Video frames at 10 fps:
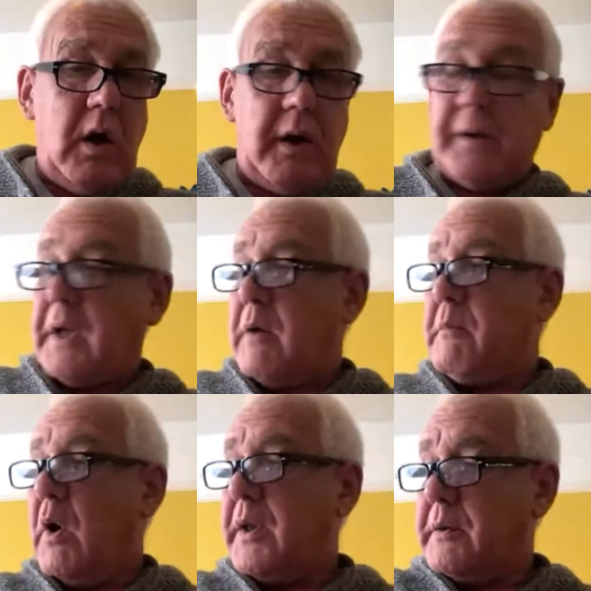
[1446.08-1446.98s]
And I
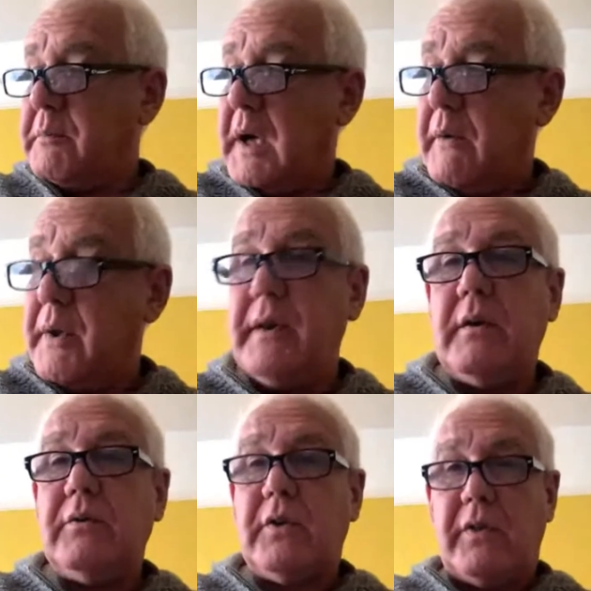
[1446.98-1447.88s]
don't mind them
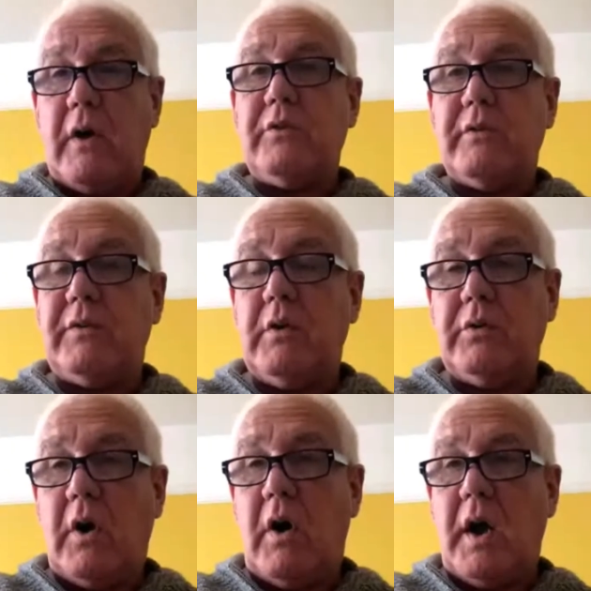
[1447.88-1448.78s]
going to those of
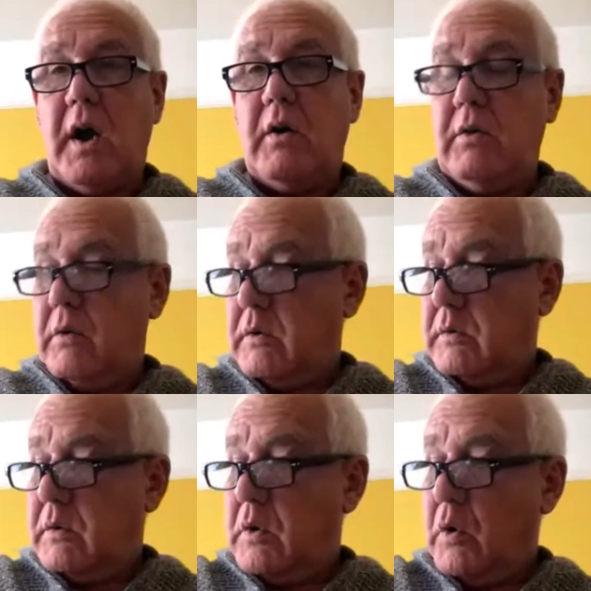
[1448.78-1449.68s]
you that I owe,
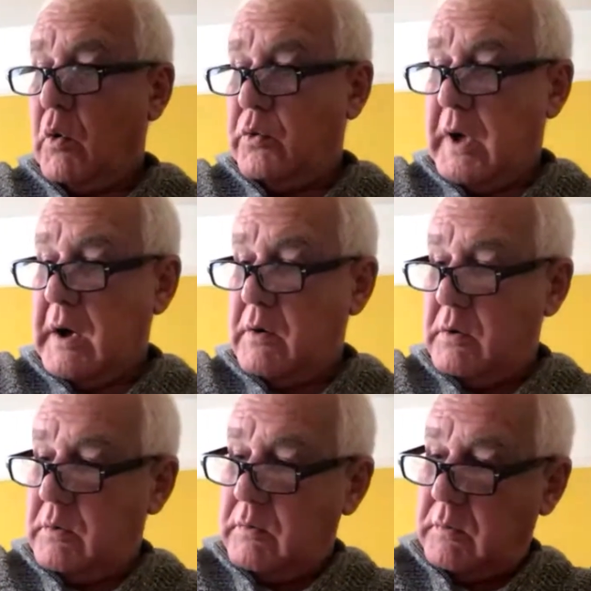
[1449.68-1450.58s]

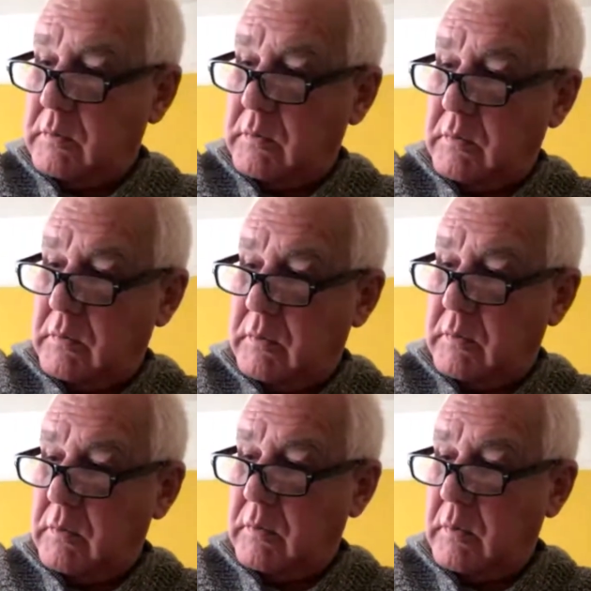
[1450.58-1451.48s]
although
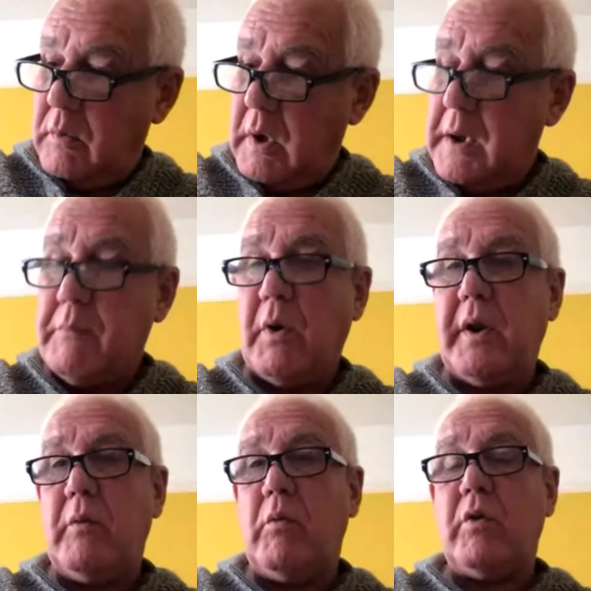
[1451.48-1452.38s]

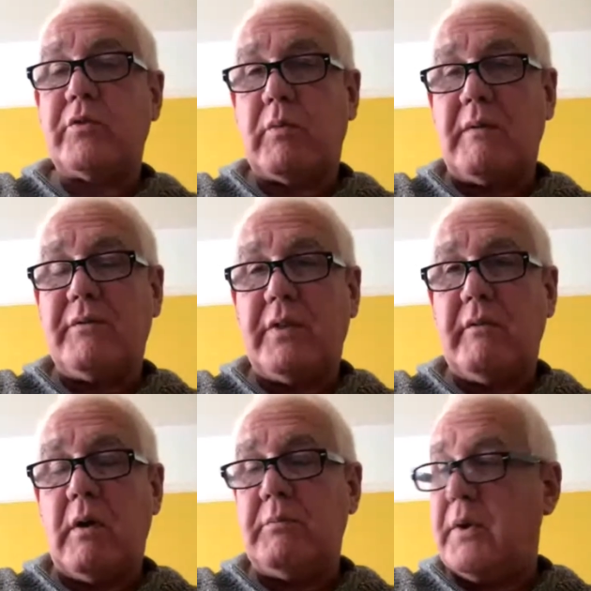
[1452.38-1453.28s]
anybody that wants one for
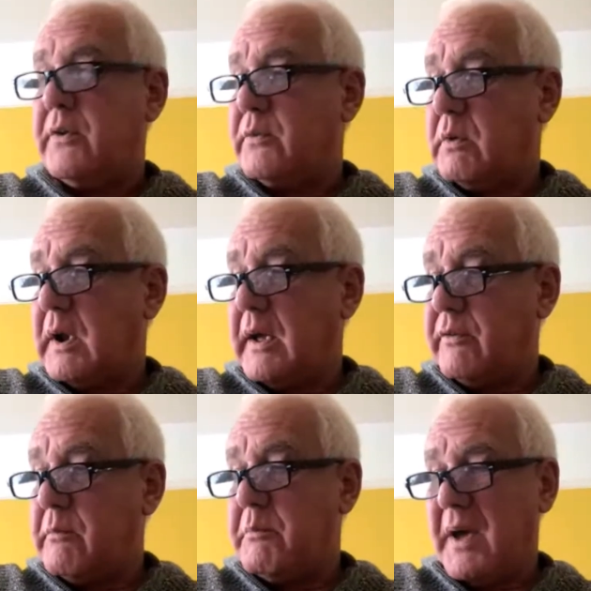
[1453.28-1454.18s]
their own personal
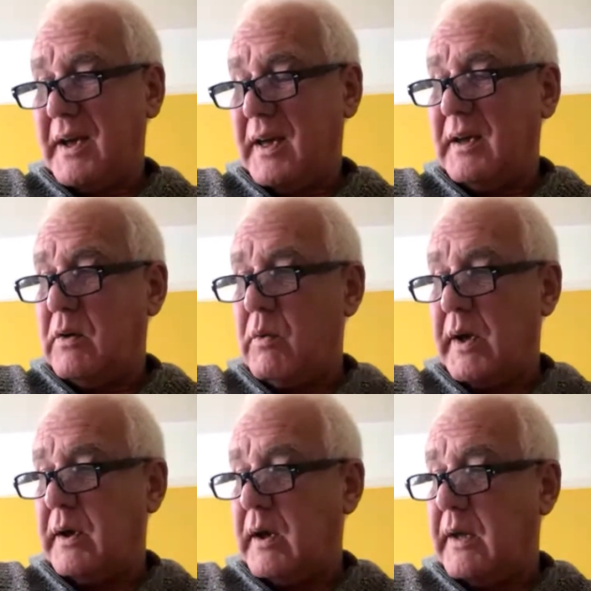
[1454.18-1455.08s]
collection better get in
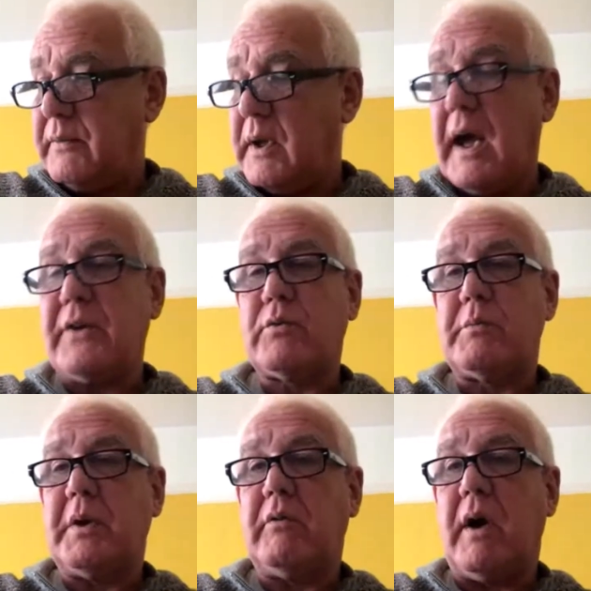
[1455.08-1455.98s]
quick, and the cash
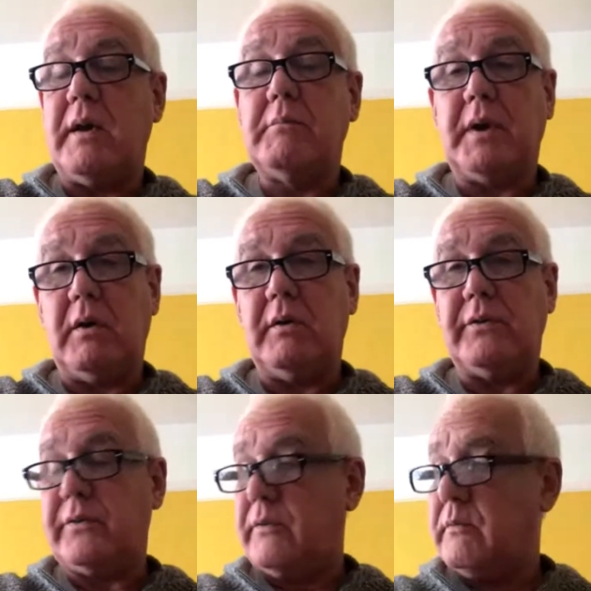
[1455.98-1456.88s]
would be great,
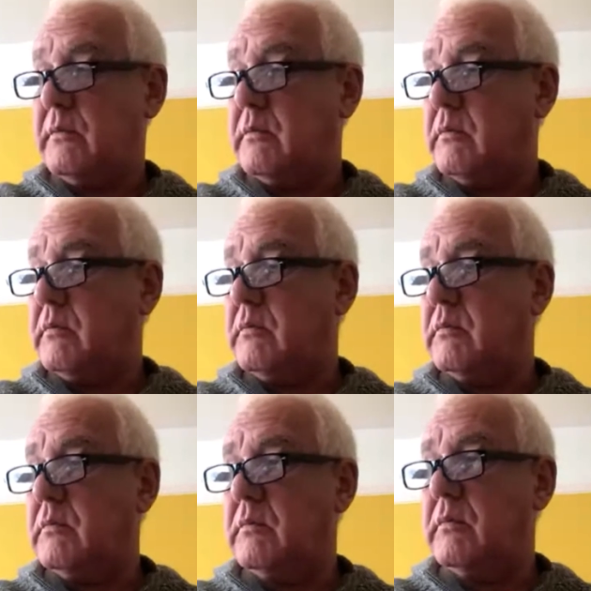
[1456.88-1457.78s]
because
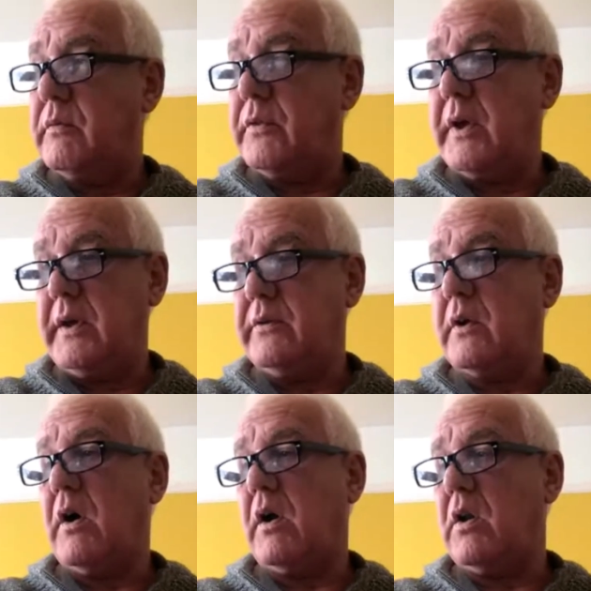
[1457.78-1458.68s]
these
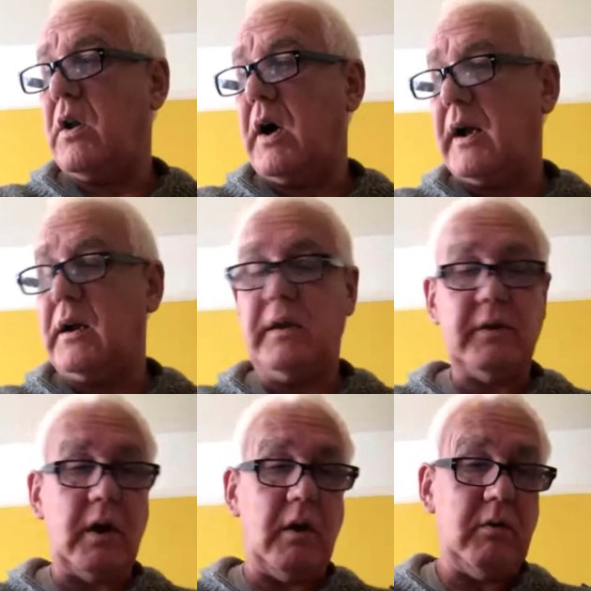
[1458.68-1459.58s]
are likely
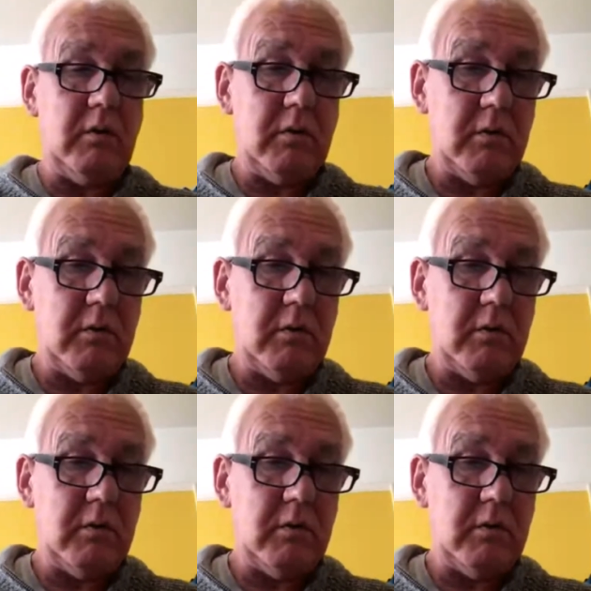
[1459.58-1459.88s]
to go